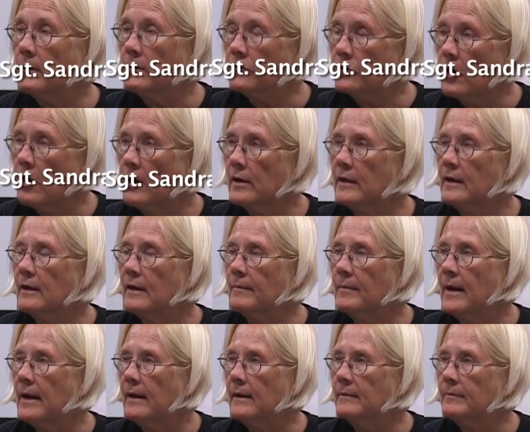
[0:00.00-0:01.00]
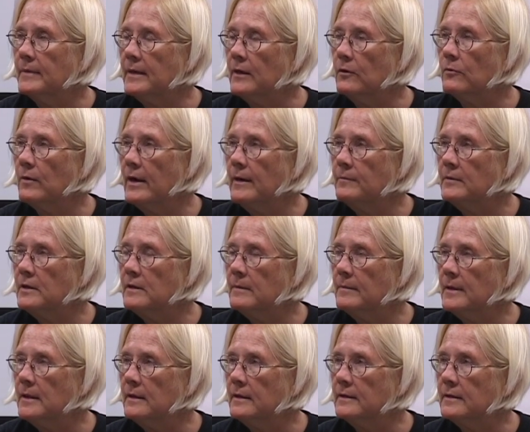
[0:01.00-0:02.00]
talking about being raped in the
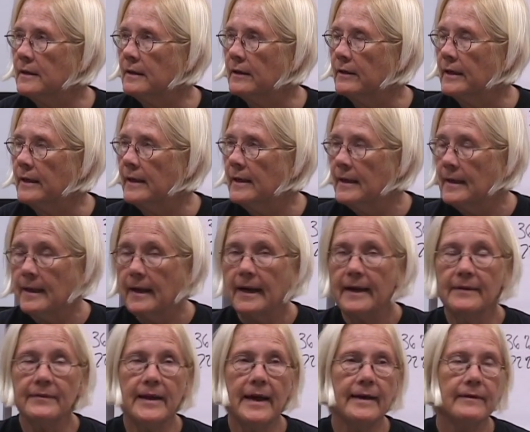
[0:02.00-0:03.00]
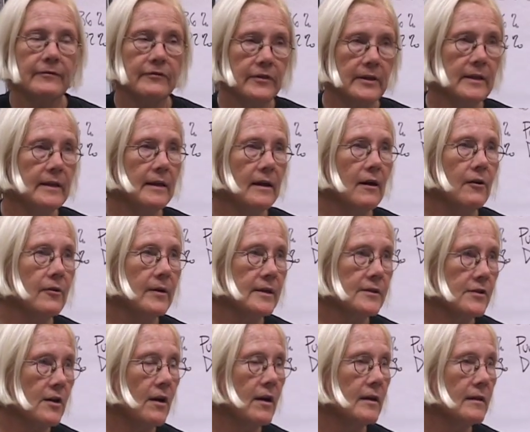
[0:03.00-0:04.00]
military. And that video
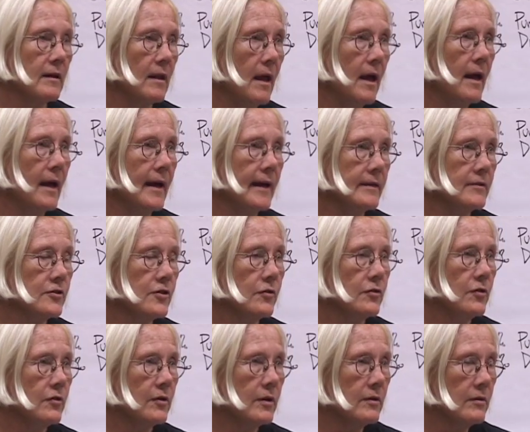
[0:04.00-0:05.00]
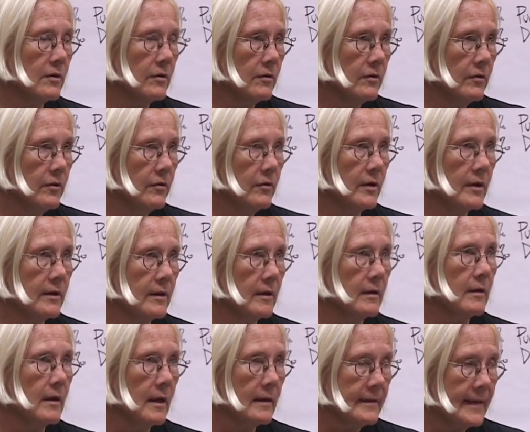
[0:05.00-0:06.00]
is online, so you can
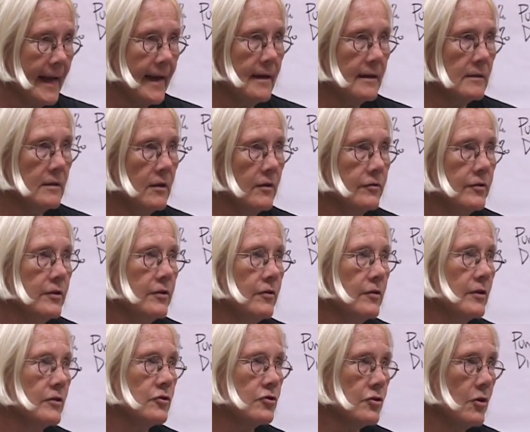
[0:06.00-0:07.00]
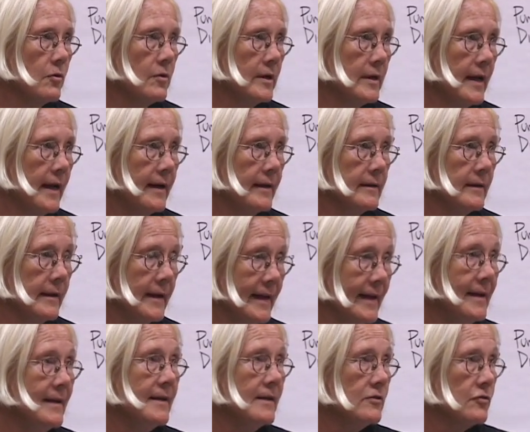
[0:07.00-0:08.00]
download it. You can show it at
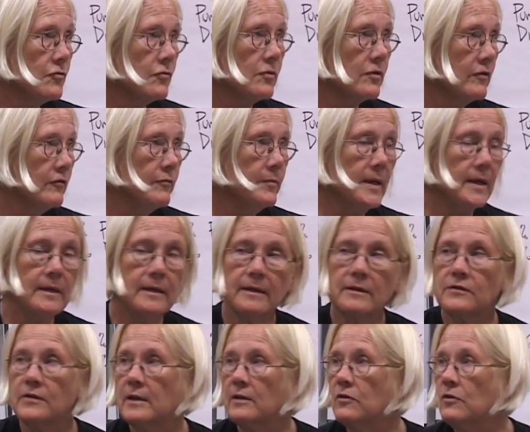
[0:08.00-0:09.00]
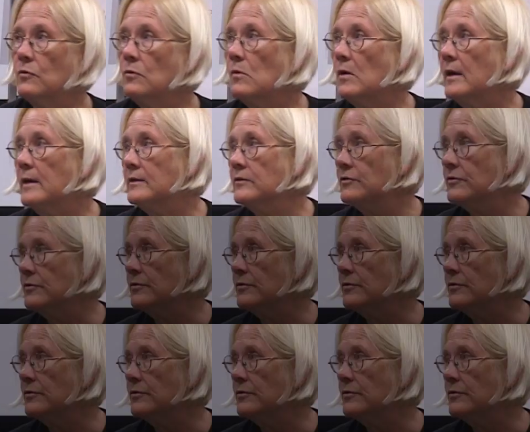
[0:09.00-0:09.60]
any sort of meetings that you want to.